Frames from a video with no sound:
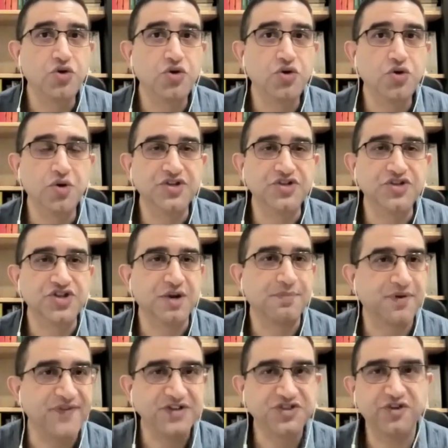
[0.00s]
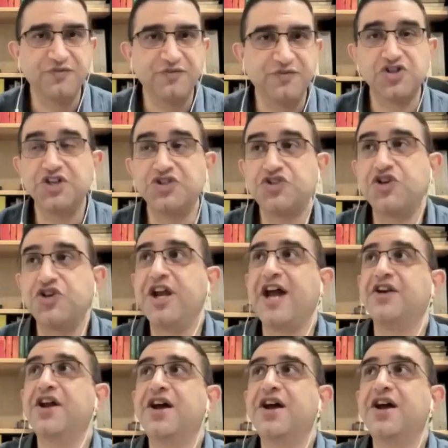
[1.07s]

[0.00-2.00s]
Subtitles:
who is a professor of British history.